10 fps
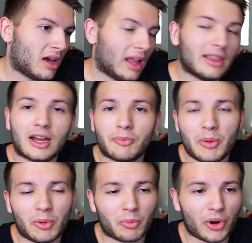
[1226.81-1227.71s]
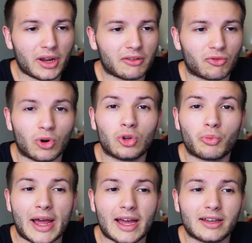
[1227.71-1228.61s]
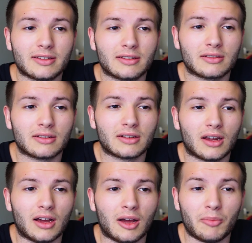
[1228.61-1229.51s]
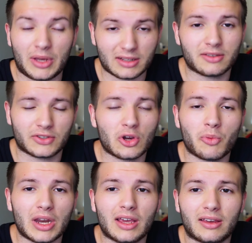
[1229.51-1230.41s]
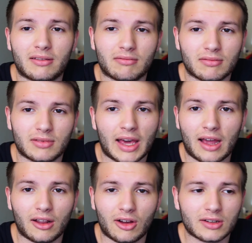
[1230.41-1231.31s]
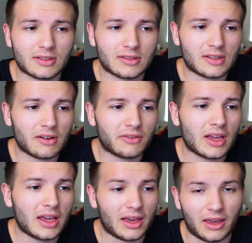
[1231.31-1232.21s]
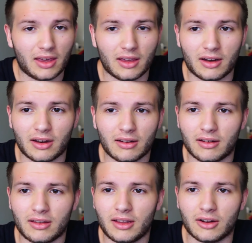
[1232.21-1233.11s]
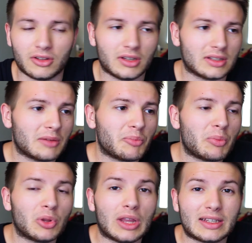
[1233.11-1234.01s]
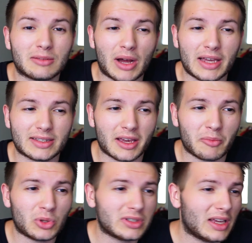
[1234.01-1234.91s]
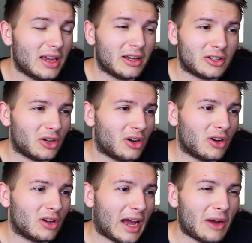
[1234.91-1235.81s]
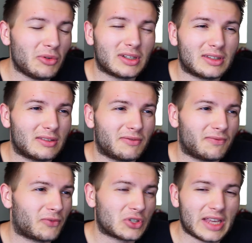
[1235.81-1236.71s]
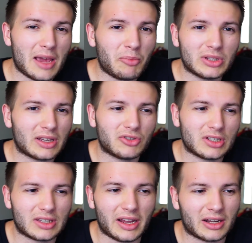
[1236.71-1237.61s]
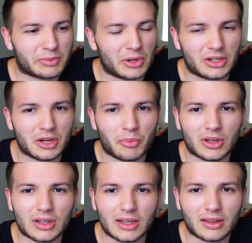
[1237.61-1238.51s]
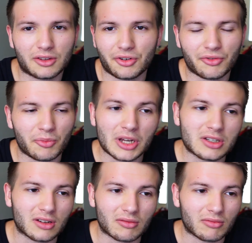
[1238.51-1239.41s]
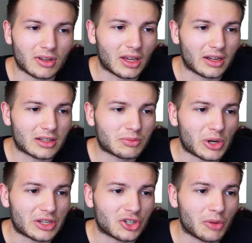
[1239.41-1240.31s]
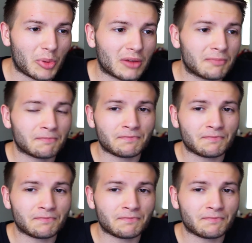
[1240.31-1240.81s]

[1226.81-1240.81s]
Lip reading: A lot of people bring roller bags because of so many catalogs and stuff, and some people like to buy samples. For samples, I would just get express shipping, like get their information and get express shipping.